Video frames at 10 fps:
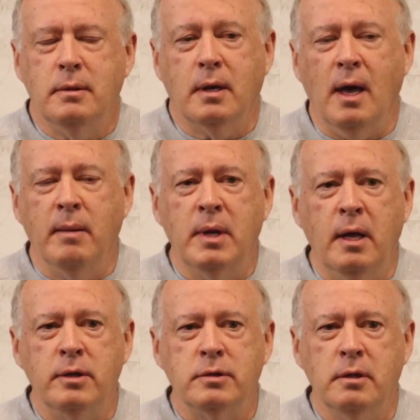The
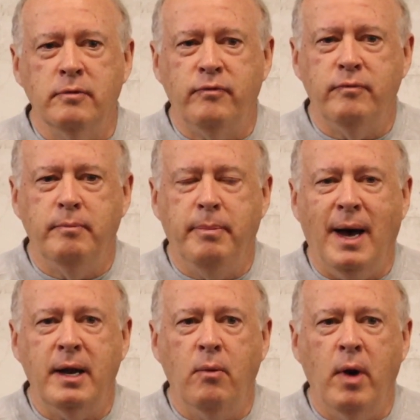combination of
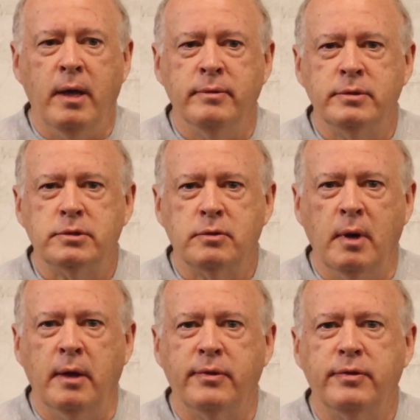body weight and
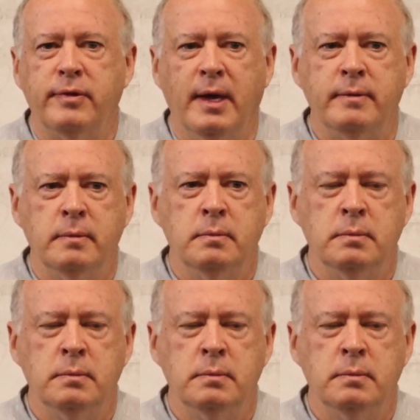strength that